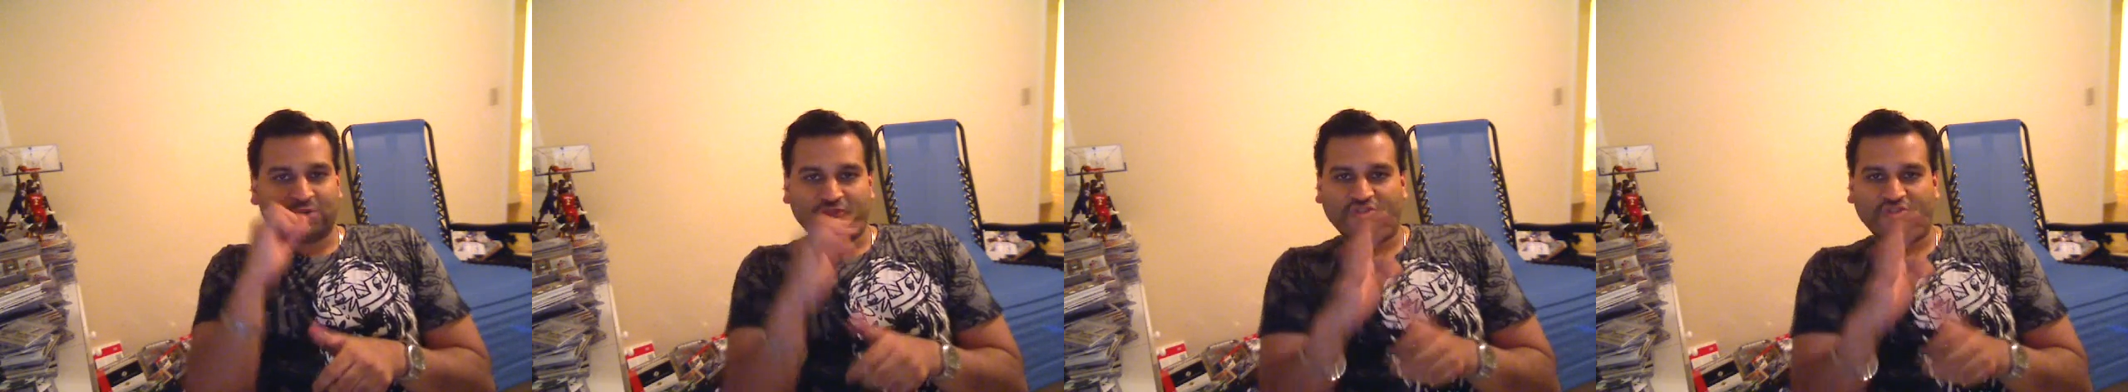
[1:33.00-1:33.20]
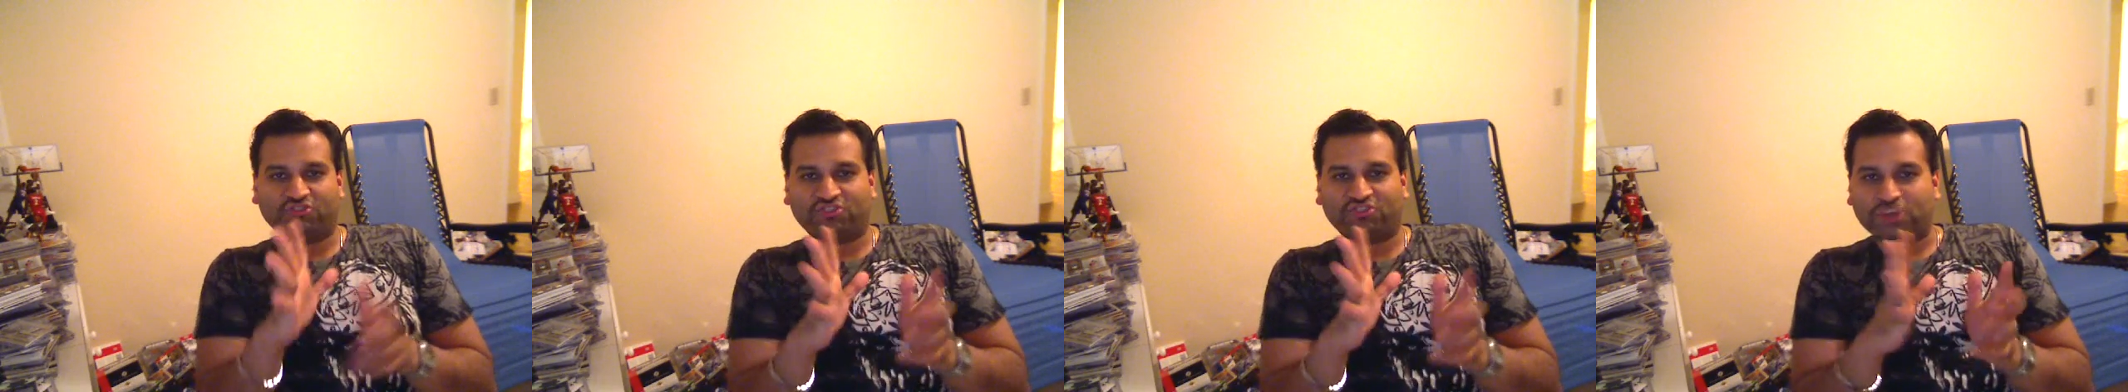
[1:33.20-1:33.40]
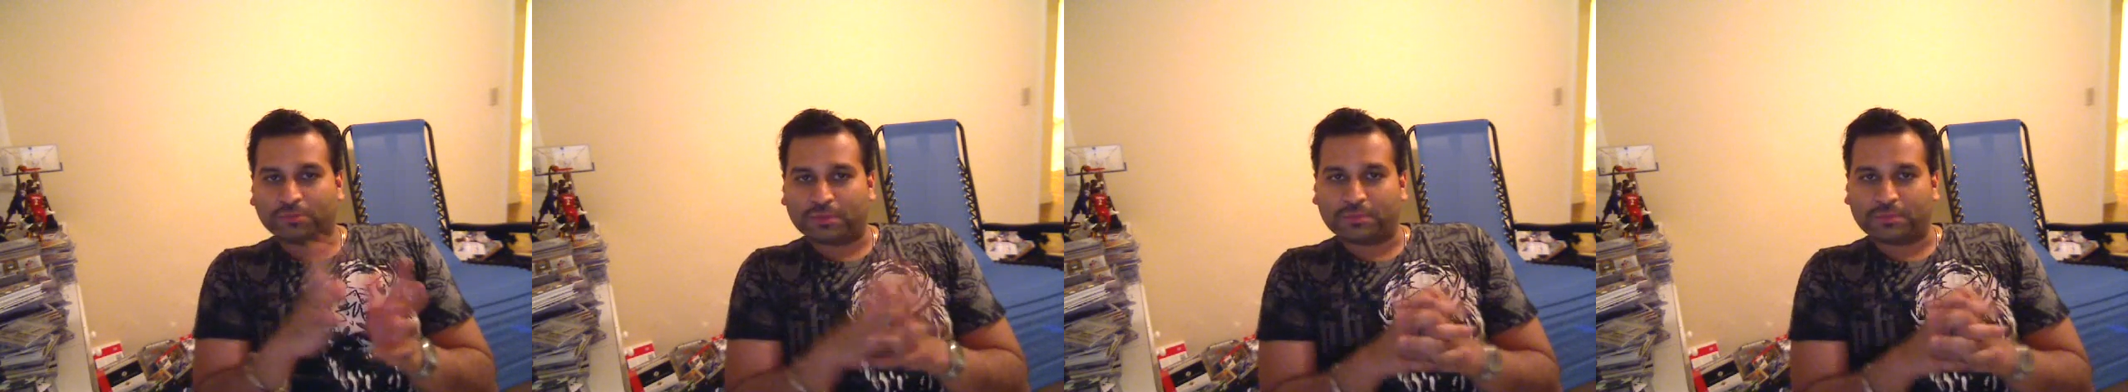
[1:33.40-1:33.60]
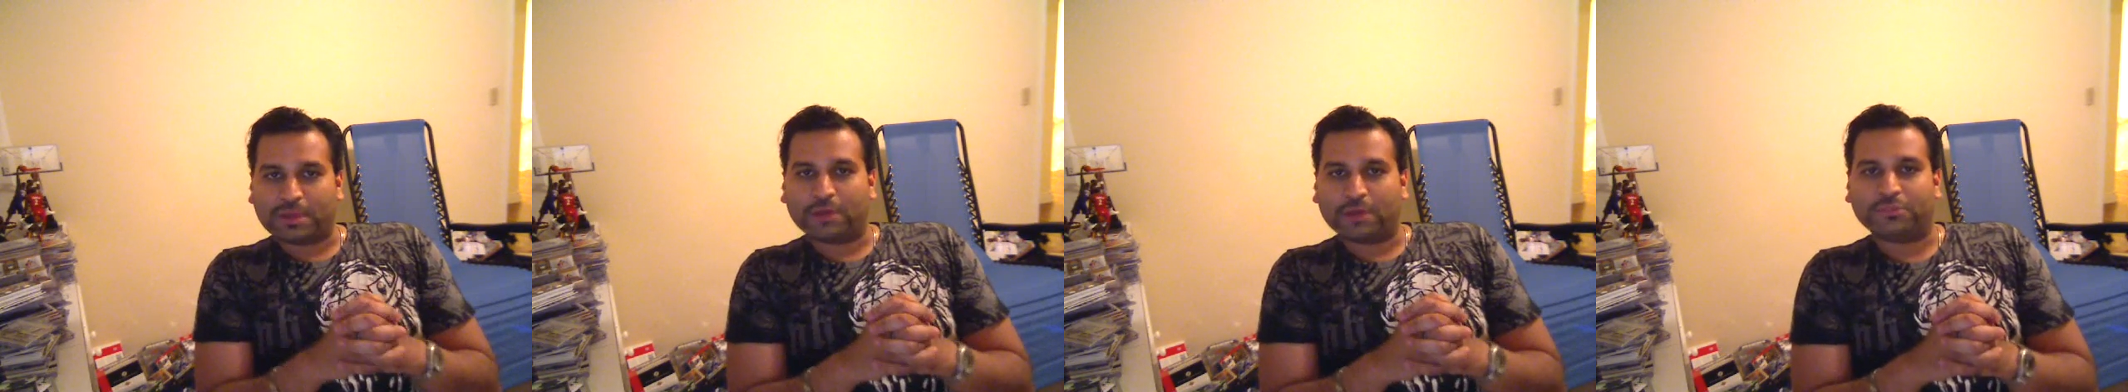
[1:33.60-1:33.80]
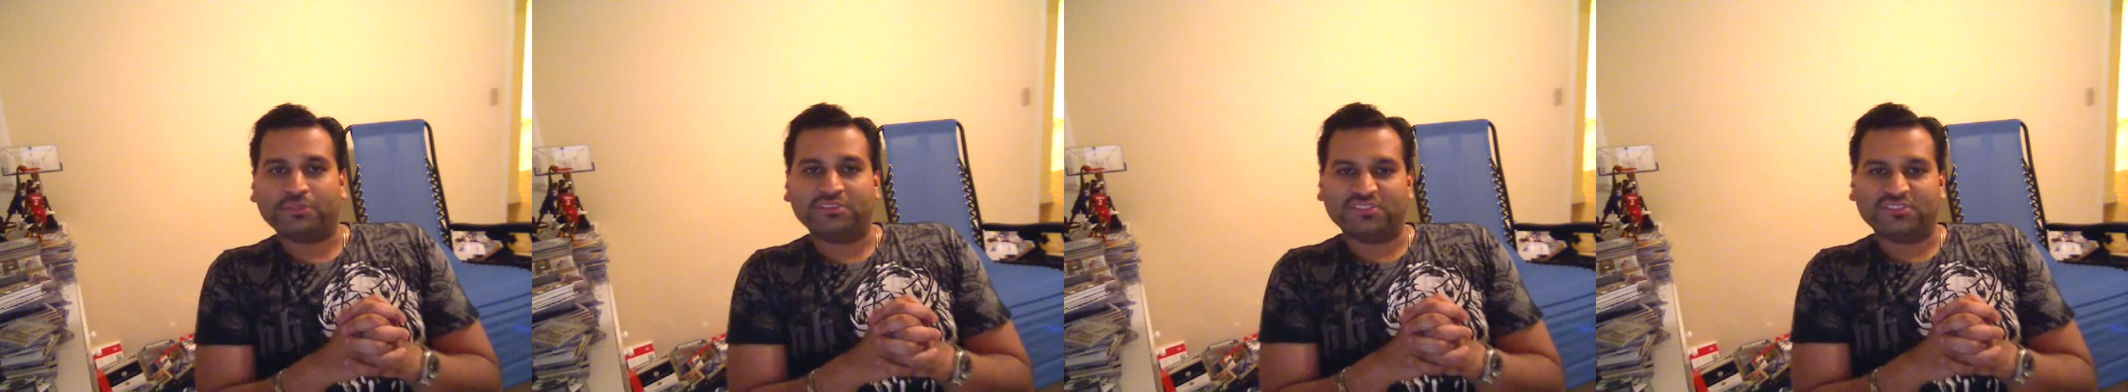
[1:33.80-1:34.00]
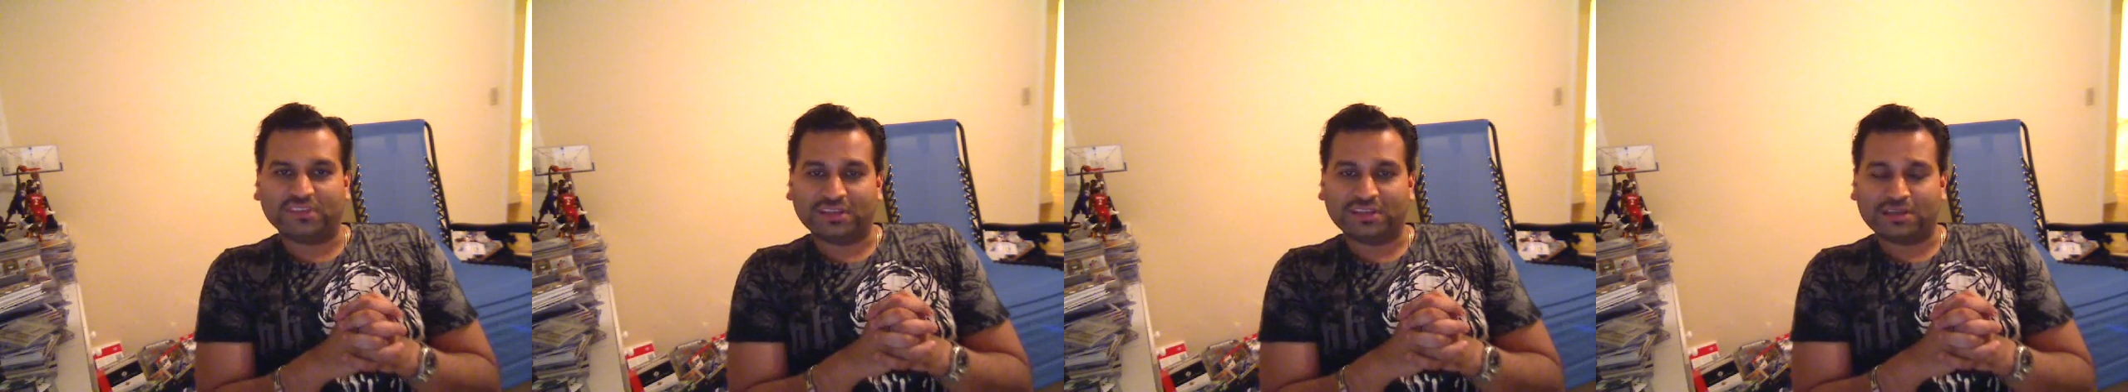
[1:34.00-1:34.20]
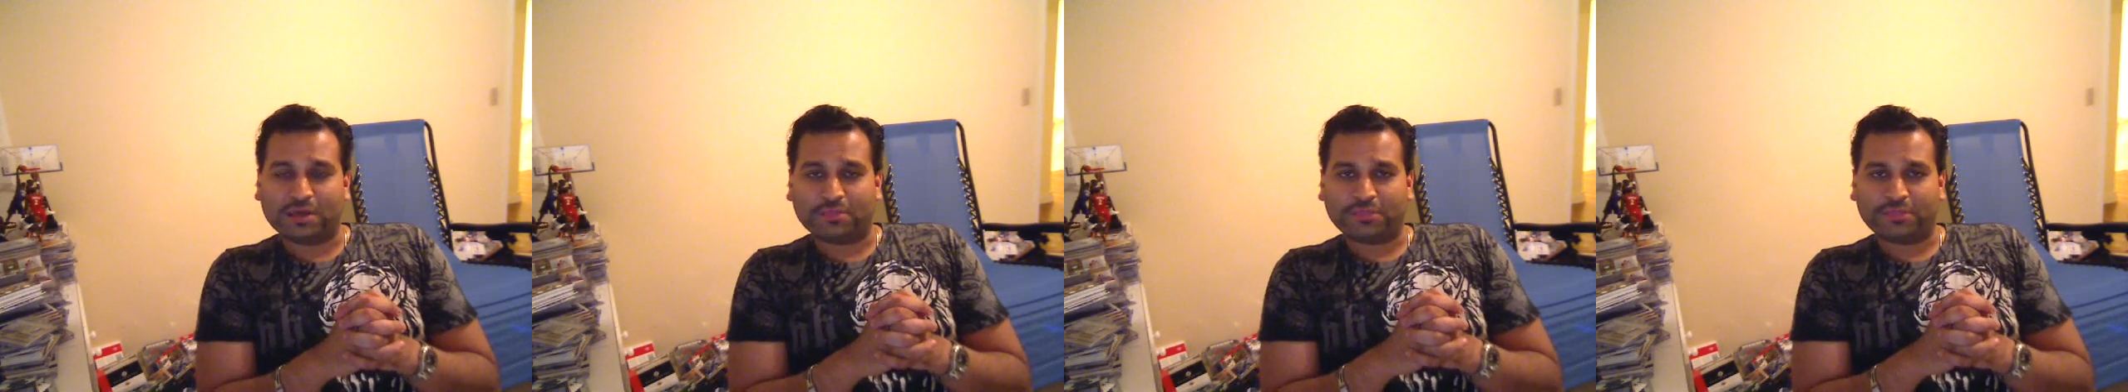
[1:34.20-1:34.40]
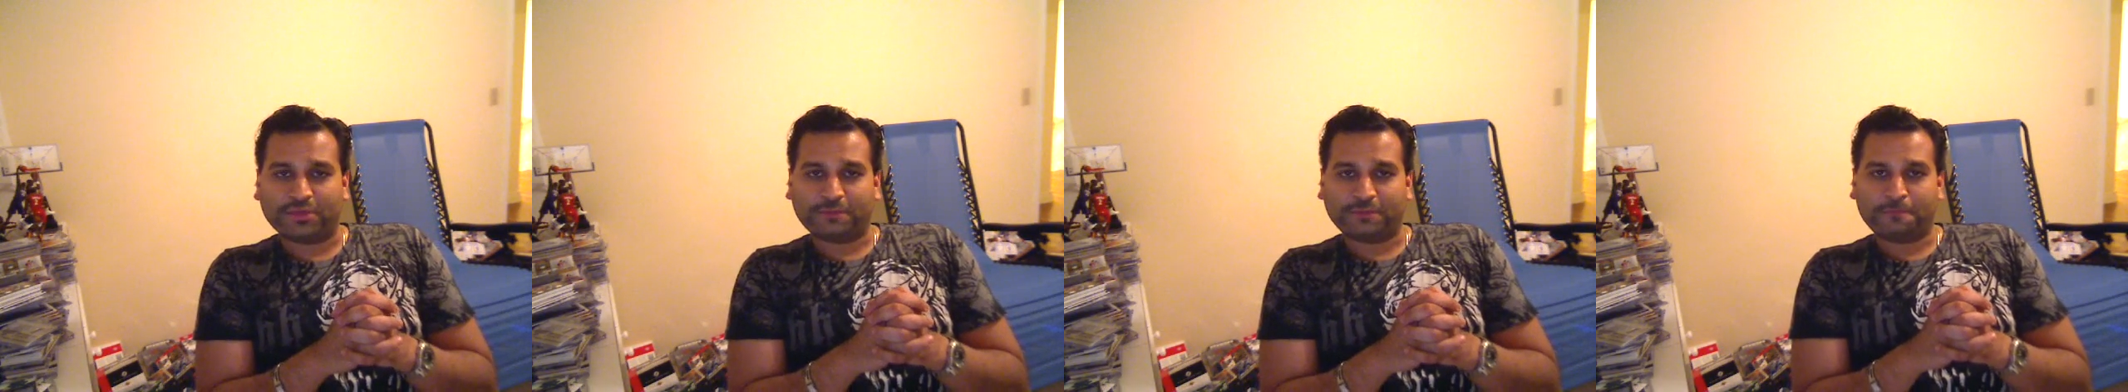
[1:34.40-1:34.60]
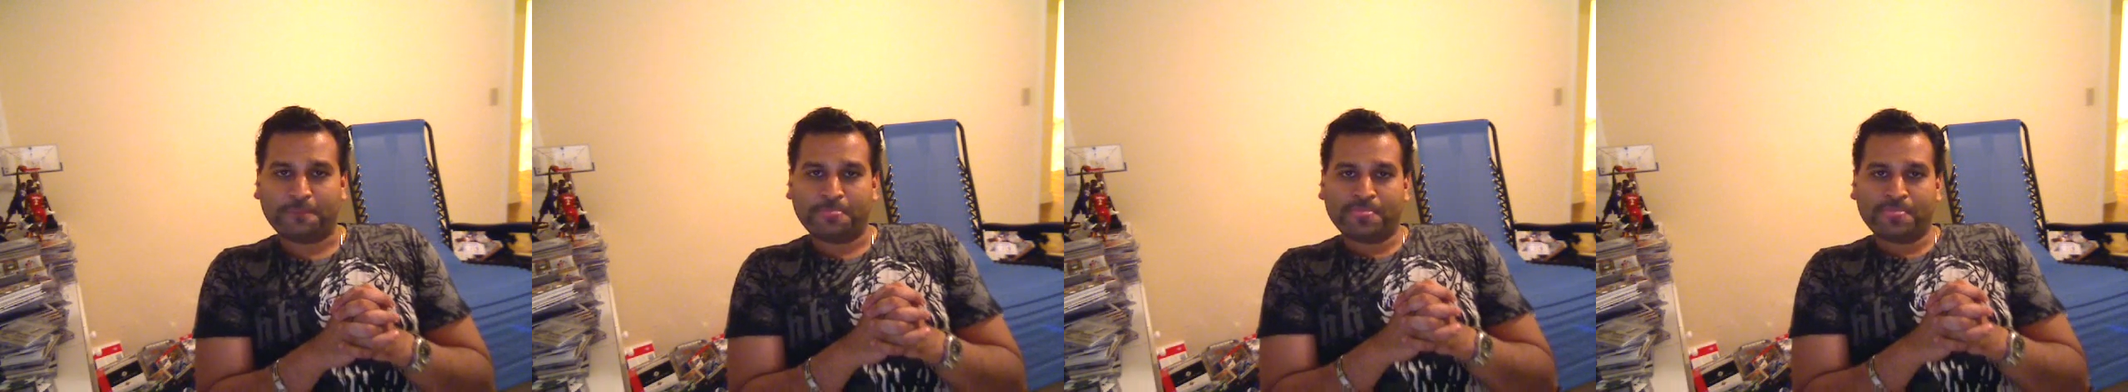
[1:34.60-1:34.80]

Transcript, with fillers: just shut my mouth and say nothing.